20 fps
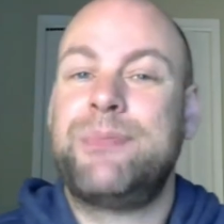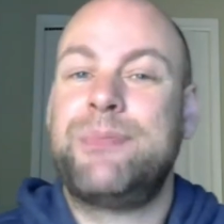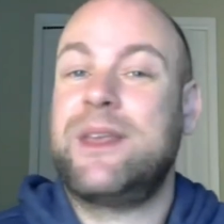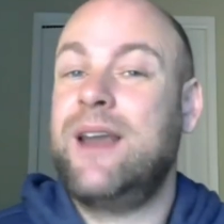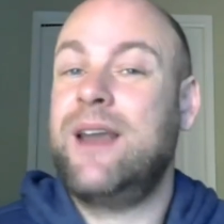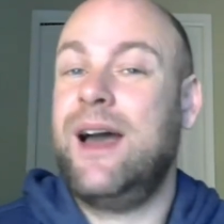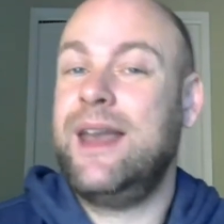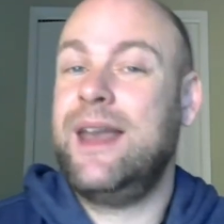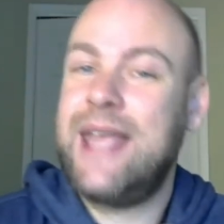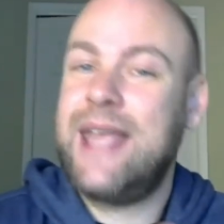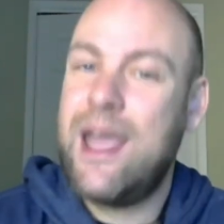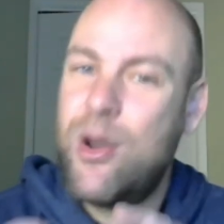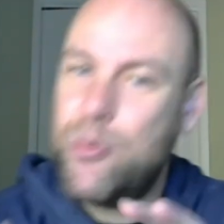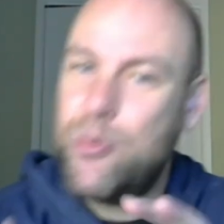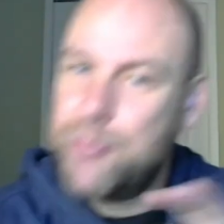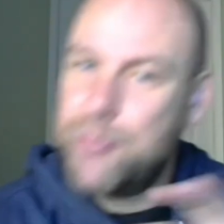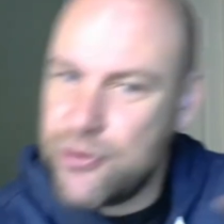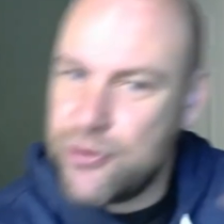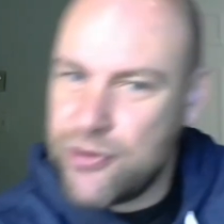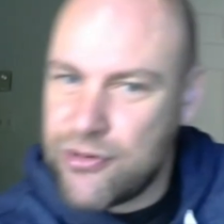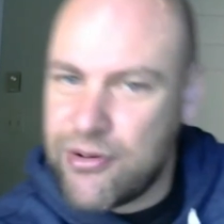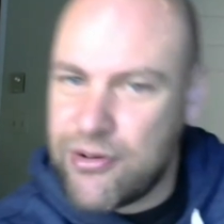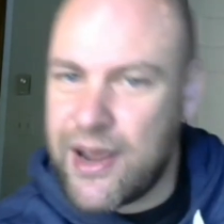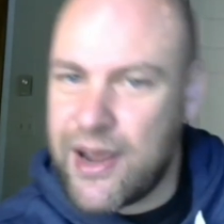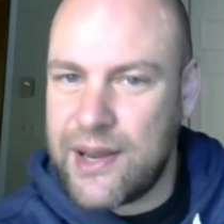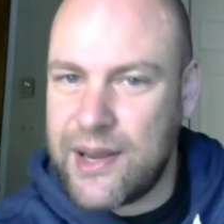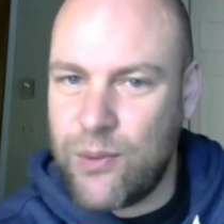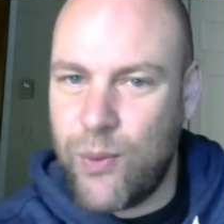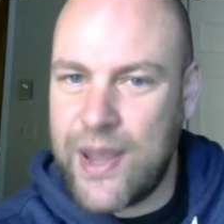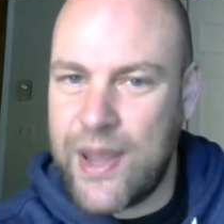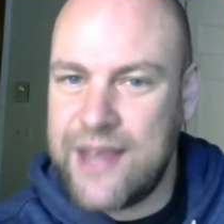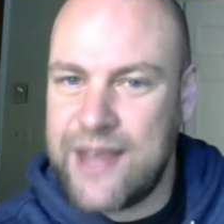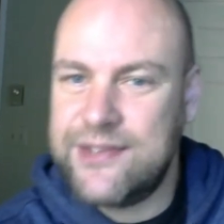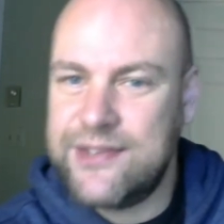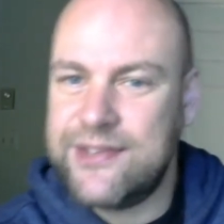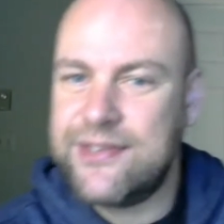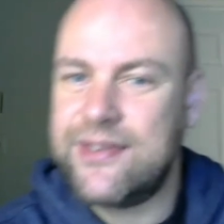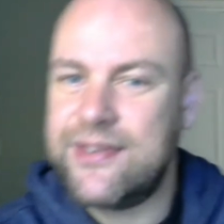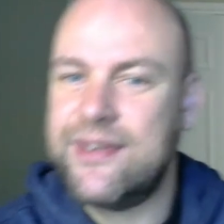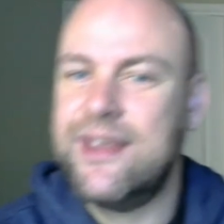cutting out bureaucratic
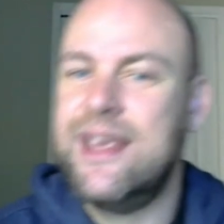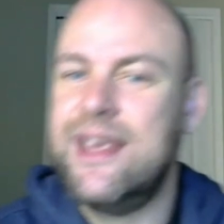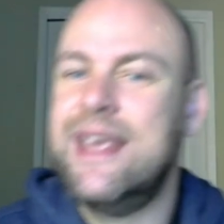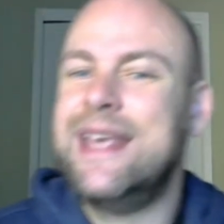waste,